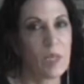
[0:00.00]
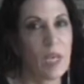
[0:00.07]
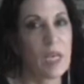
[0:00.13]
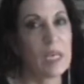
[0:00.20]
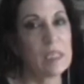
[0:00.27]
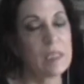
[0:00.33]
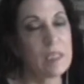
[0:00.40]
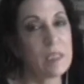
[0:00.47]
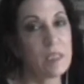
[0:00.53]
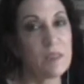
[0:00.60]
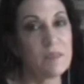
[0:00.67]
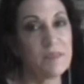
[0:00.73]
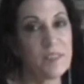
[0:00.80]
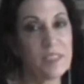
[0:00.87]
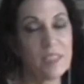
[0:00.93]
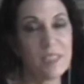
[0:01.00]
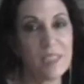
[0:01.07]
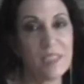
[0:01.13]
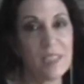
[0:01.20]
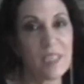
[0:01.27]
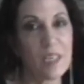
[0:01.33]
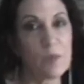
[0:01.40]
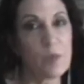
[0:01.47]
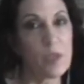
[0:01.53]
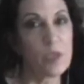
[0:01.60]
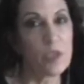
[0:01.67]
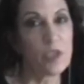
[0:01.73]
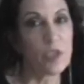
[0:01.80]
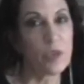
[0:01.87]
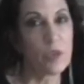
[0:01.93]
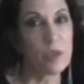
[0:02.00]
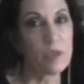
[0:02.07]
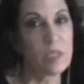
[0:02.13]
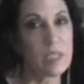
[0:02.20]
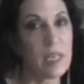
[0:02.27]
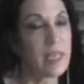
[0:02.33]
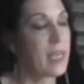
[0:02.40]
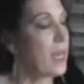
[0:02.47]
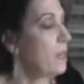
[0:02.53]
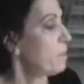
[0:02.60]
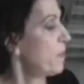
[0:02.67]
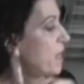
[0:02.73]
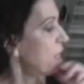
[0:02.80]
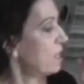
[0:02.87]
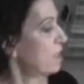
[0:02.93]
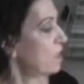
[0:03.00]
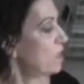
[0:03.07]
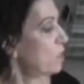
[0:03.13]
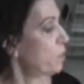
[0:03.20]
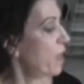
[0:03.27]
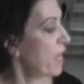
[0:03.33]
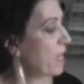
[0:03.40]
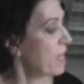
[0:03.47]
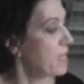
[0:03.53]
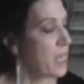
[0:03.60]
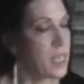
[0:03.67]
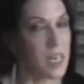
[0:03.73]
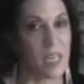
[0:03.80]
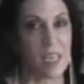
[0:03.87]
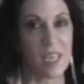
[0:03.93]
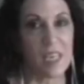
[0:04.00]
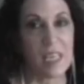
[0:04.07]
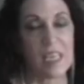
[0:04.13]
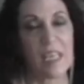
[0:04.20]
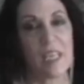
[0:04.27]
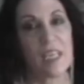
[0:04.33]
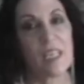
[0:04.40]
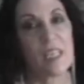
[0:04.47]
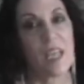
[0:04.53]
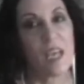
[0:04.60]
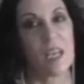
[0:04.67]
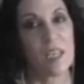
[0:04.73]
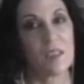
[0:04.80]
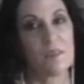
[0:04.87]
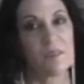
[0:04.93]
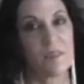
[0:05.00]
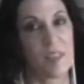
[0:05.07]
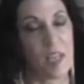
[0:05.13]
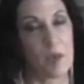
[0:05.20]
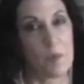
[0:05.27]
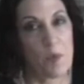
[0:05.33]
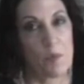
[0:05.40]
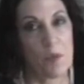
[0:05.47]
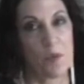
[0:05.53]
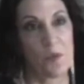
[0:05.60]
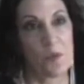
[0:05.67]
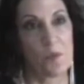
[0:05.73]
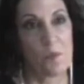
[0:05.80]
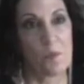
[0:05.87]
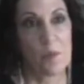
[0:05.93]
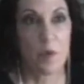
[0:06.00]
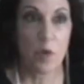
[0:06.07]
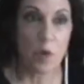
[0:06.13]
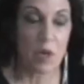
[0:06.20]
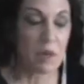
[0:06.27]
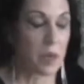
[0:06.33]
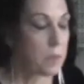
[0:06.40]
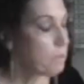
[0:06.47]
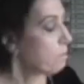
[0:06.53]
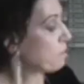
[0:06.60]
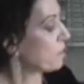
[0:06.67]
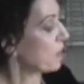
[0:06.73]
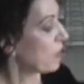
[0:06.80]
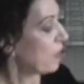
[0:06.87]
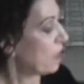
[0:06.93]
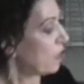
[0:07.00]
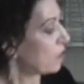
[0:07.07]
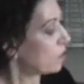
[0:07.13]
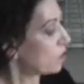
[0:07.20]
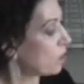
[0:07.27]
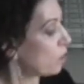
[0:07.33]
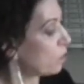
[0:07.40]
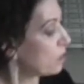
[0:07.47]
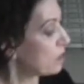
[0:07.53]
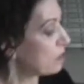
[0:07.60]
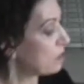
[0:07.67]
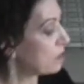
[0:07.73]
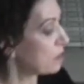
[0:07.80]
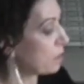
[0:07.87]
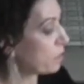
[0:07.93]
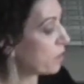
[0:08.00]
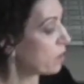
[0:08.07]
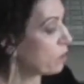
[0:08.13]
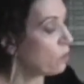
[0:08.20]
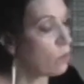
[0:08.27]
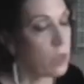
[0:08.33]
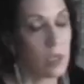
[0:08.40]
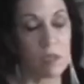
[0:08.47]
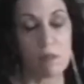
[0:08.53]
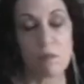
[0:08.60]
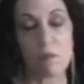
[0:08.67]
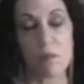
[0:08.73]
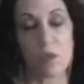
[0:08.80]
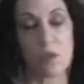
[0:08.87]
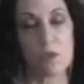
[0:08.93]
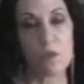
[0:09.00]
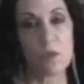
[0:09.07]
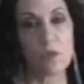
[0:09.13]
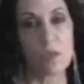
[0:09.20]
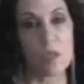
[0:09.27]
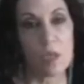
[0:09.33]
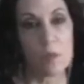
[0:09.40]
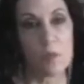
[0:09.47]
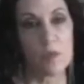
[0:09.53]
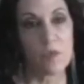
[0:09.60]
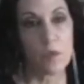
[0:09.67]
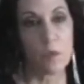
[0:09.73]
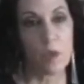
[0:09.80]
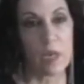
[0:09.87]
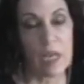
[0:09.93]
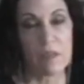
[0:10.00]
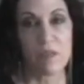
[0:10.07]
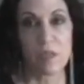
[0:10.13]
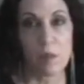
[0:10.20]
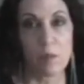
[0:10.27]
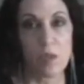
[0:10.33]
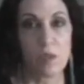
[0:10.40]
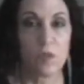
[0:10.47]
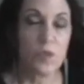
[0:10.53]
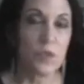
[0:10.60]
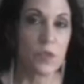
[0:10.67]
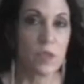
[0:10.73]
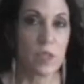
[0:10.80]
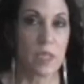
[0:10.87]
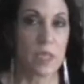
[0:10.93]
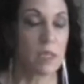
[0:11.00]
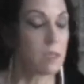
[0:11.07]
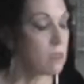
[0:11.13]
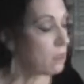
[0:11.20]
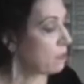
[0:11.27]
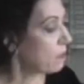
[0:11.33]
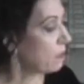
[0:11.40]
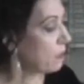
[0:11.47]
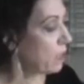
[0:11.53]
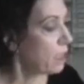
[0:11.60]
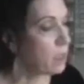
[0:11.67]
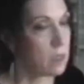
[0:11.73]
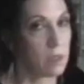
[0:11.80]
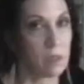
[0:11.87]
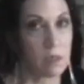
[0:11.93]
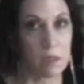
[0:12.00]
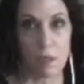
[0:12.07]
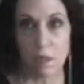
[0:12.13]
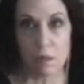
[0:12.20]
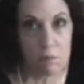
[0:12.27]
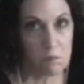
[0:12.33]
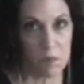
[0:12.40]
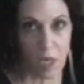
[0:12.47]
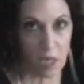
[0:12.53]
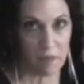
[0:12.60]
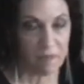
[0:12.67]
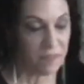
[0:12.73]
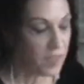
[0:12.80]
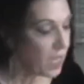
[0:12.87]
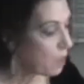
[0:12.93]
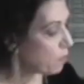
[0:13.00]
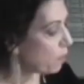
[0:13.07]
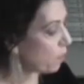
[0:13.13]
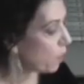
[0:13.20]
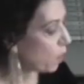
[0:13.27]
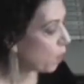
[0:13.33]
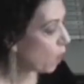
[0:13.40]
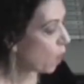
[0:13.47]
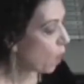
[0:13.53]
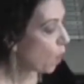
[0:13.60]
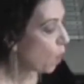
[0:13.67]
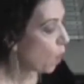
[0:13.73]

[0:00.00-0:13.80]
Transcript: Hi, this is Infinity, and I'm going to show you today how to make this magnetic, non-flammable menorah. So this is something you can use if you want to have something for the kids that is non-flammable.